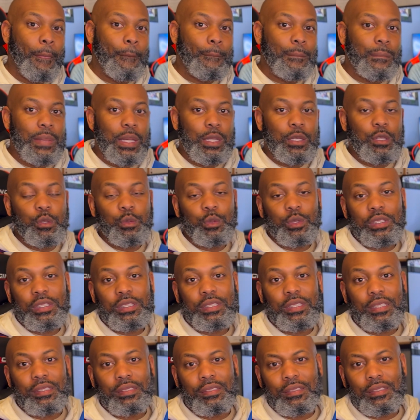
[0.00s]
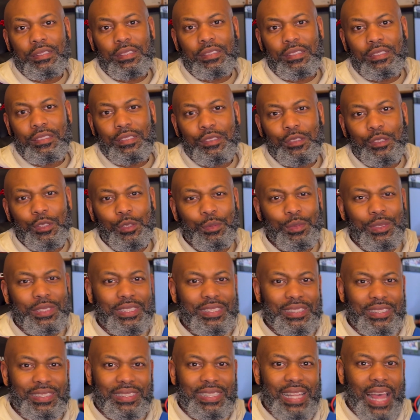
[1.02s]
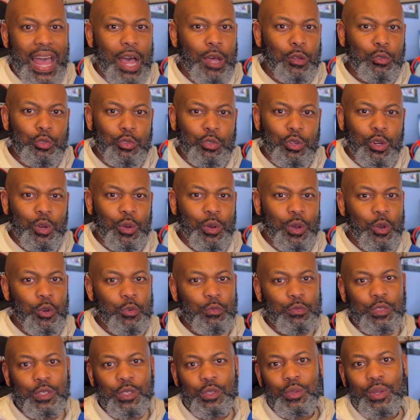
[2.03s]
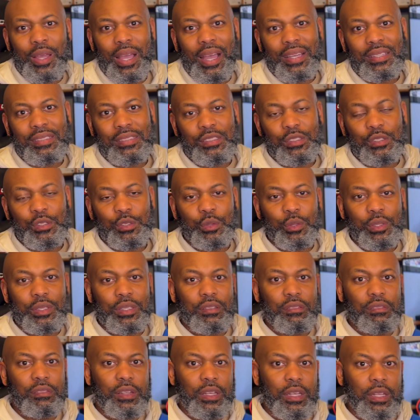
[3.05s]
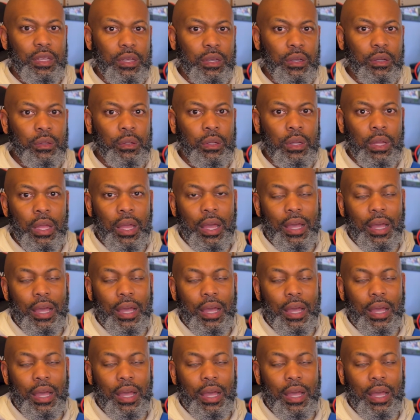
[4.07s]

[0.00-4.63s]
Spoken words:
I do want to say, so this is new, but this is the outro. Hopefully you guys enjoyed the video.